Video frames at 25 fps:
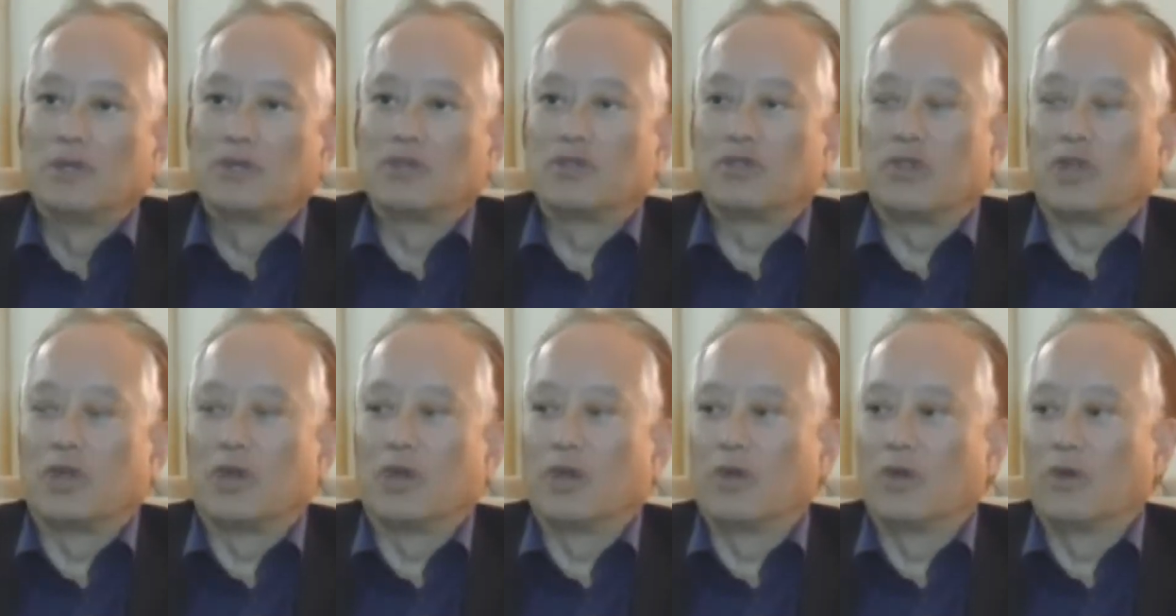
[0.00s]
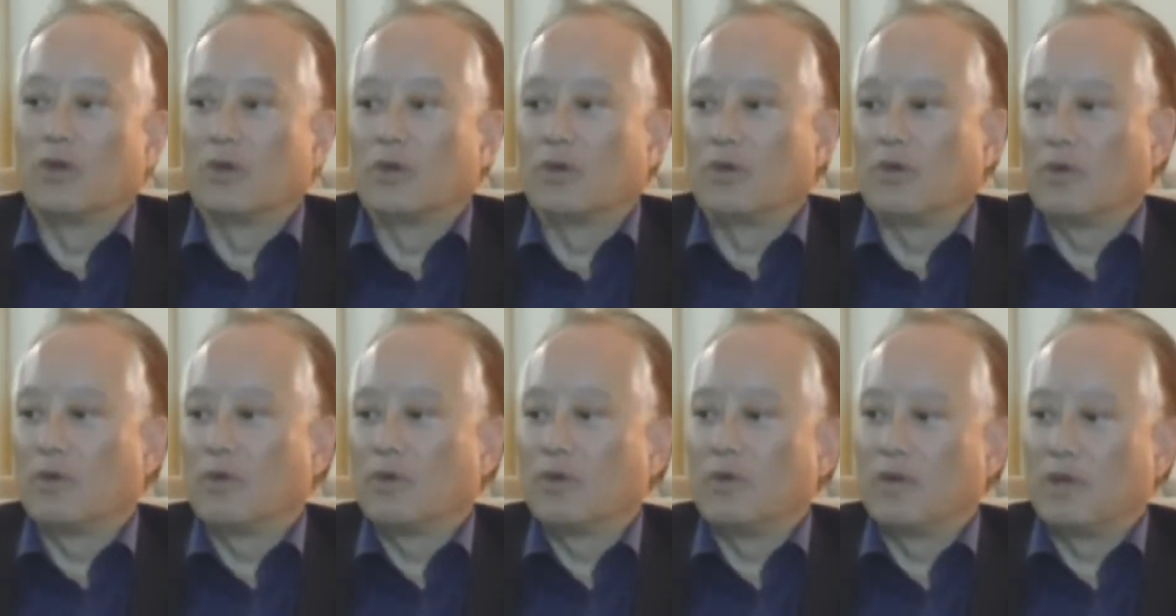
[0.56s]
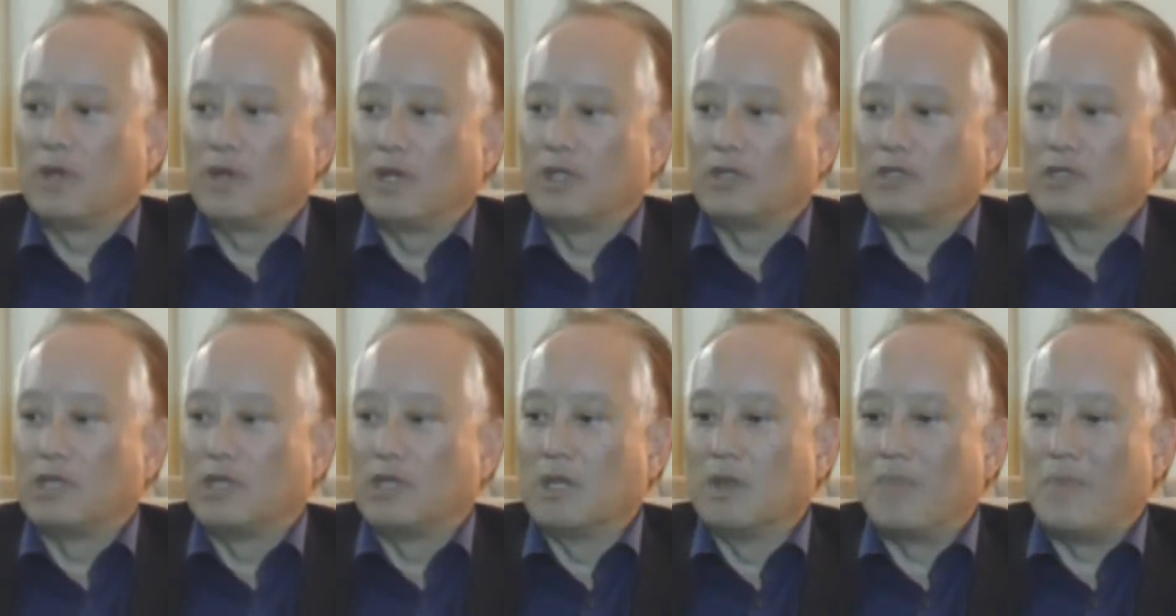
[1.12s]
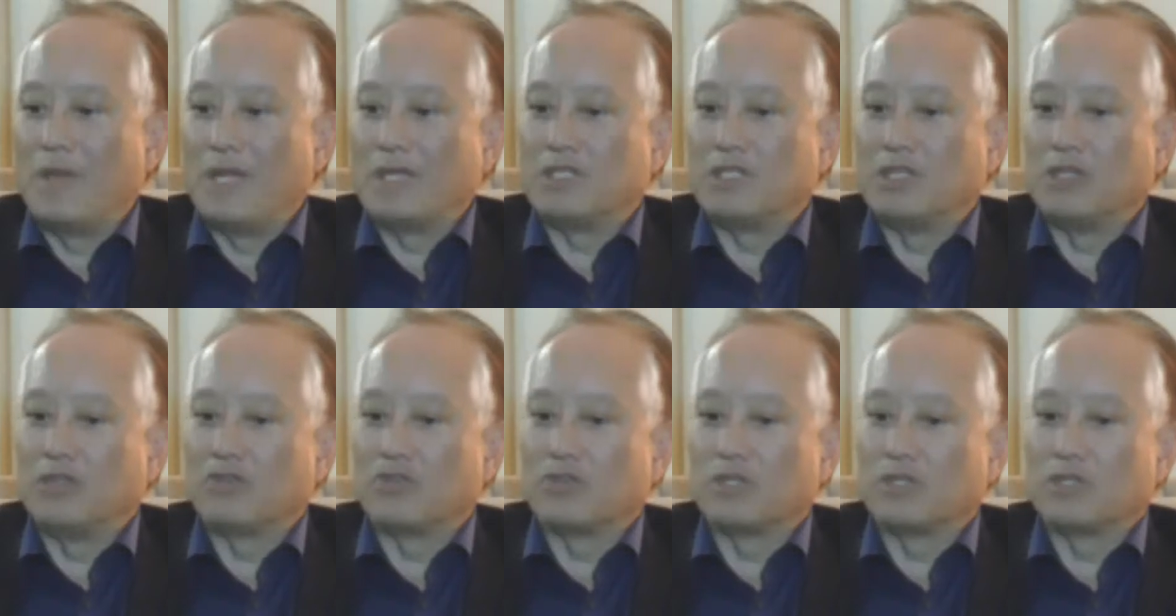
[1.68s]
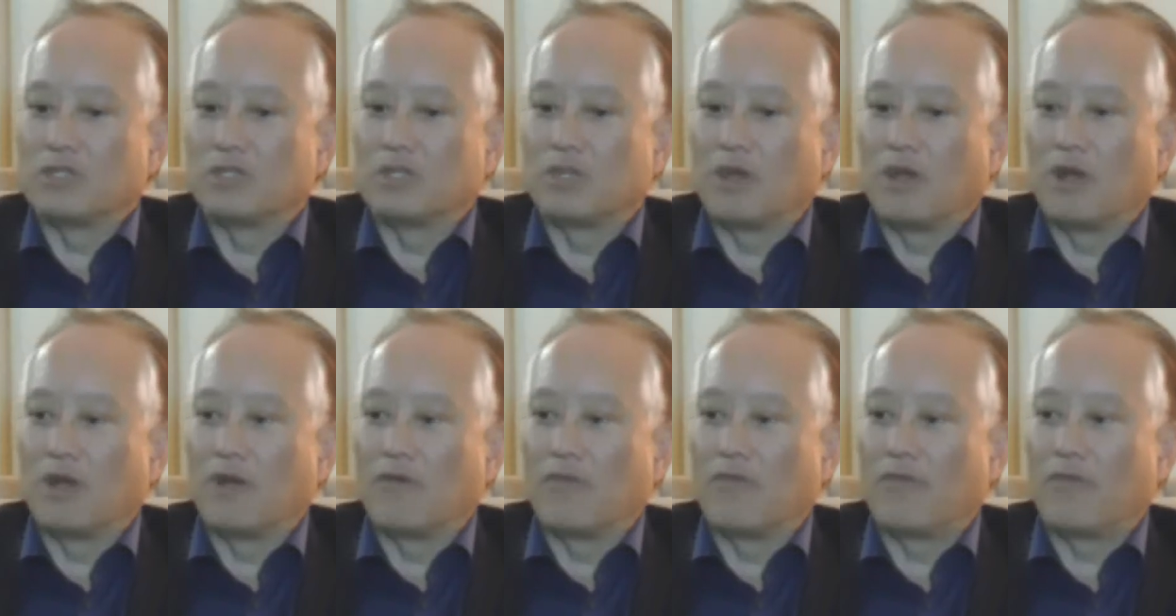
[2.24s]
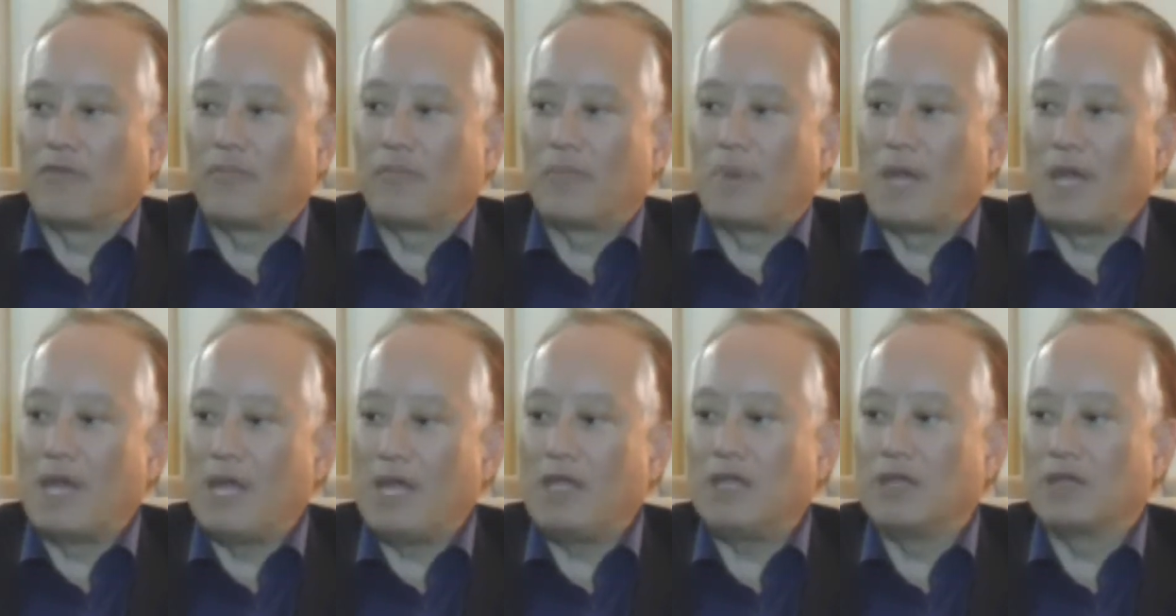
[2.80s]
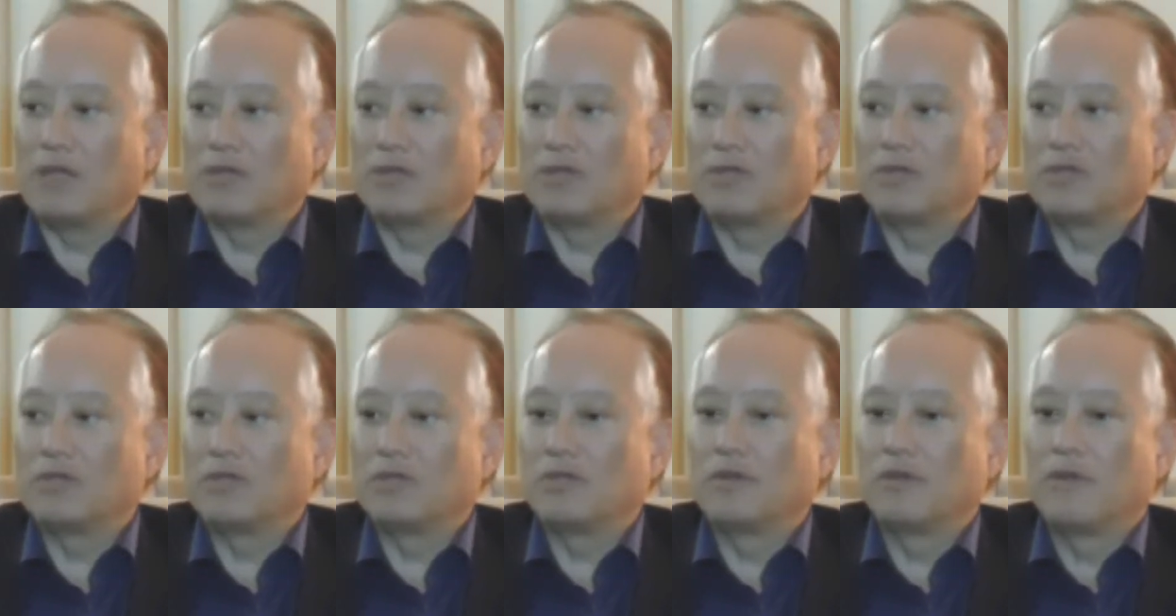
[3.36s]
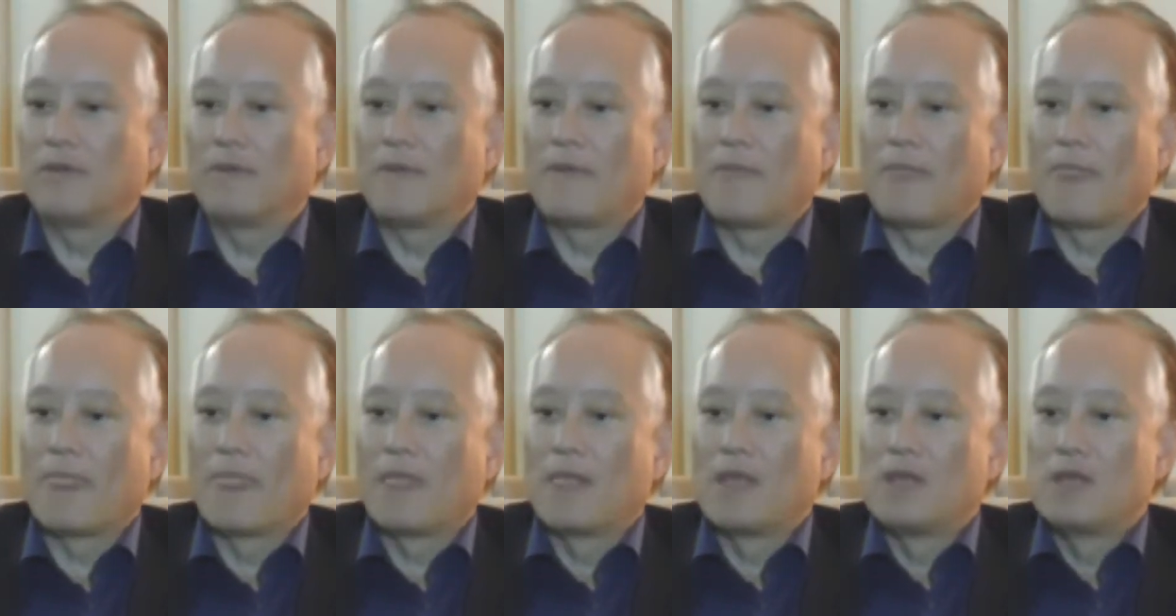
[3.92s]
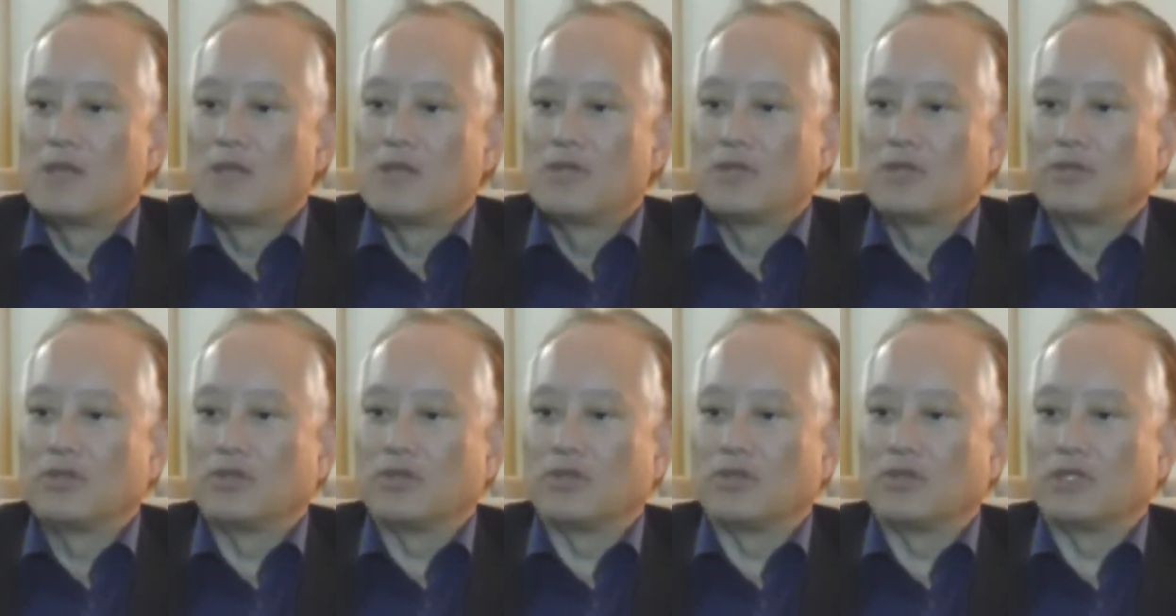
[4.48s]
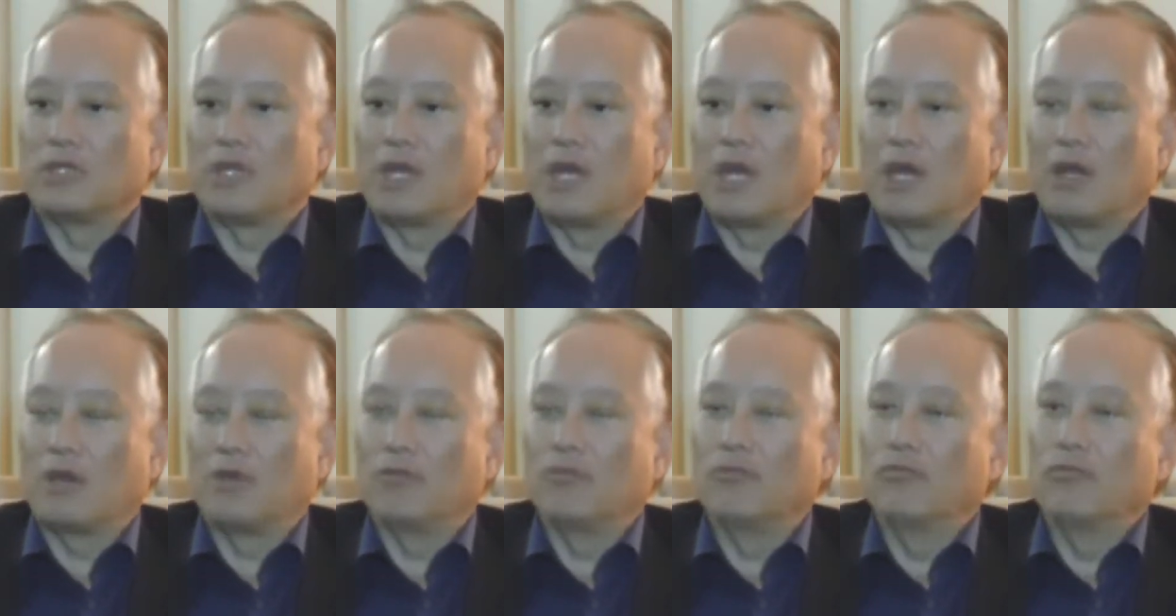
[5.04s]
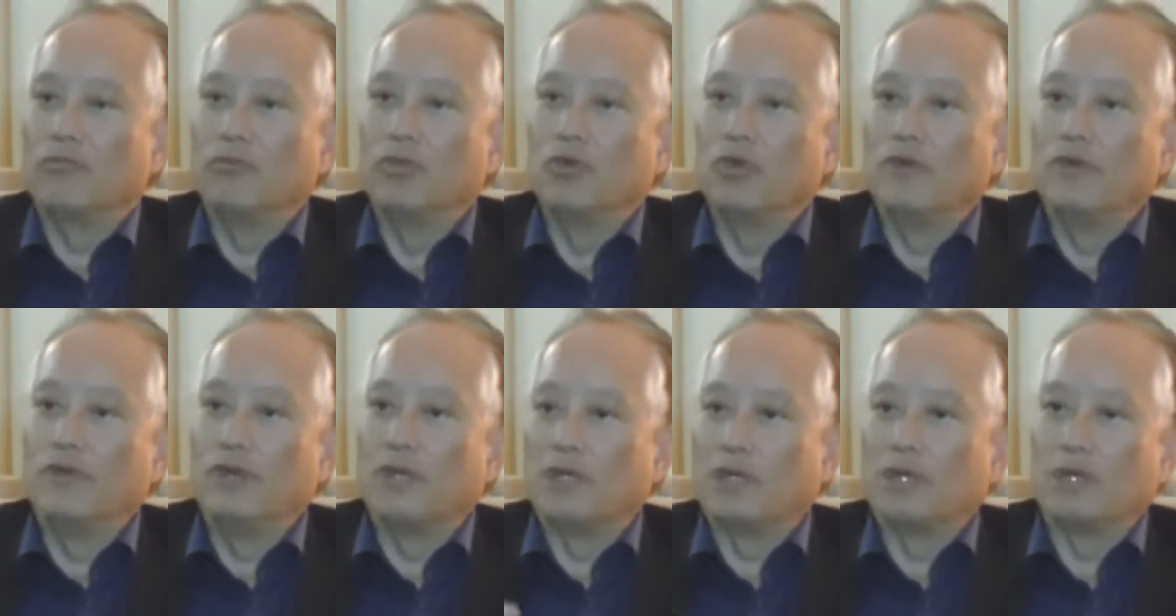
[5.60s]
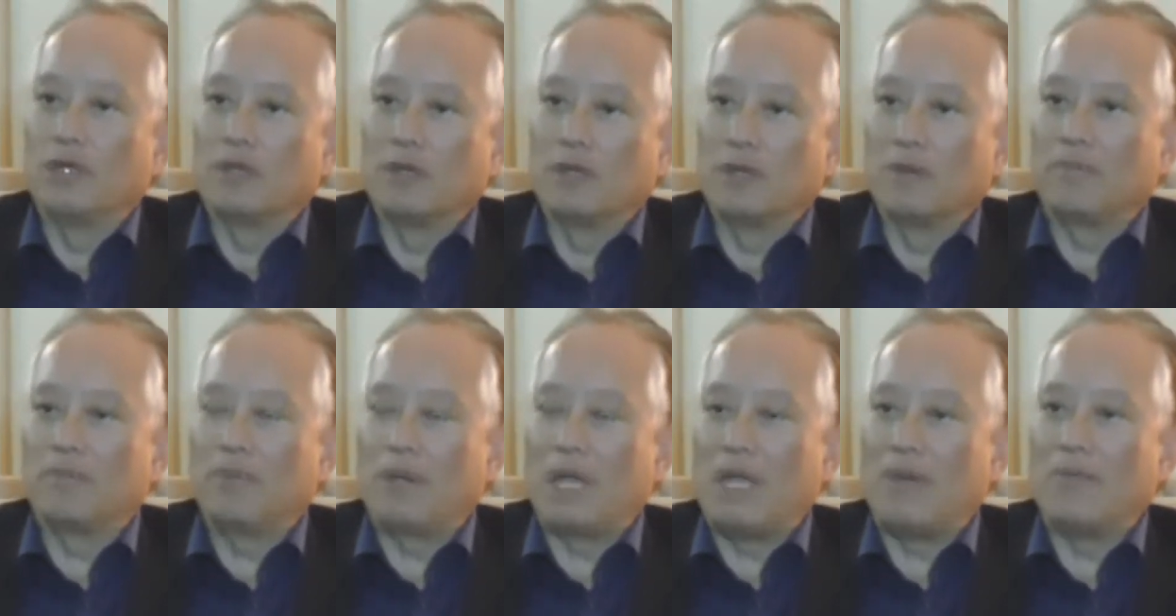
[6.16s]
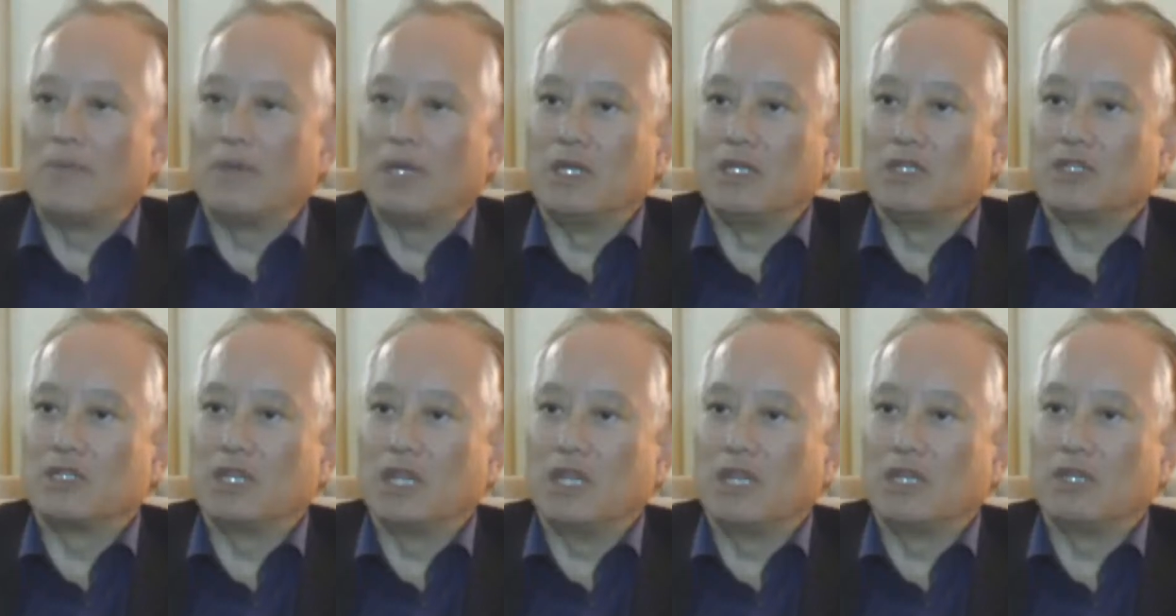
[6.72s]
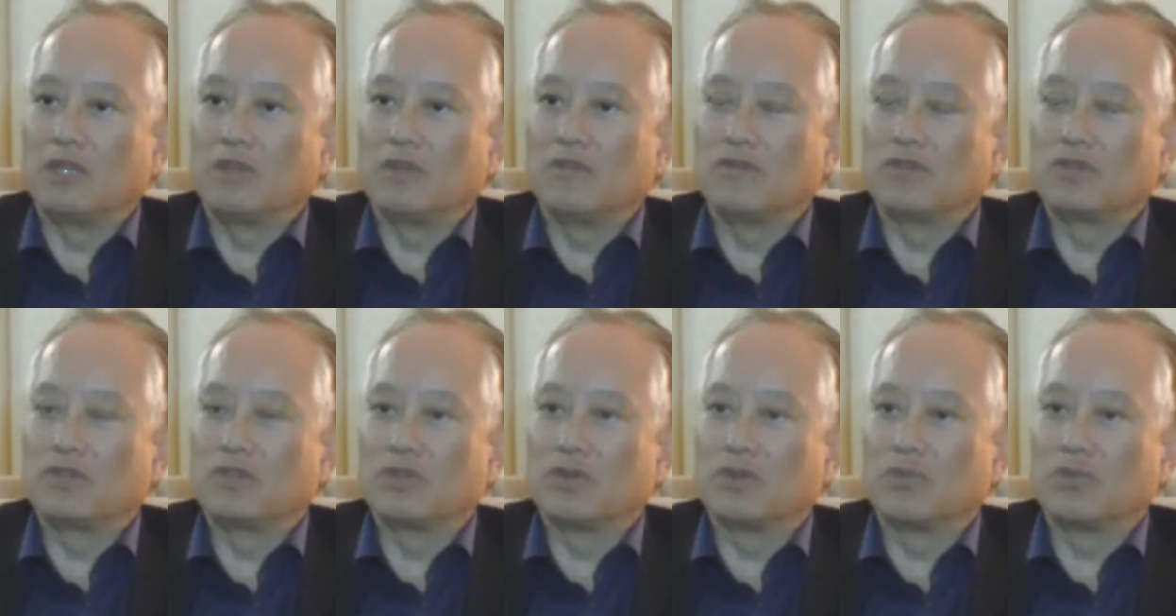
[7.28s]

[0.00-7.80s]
So it's in the best interests of payers to start moving the payment incentives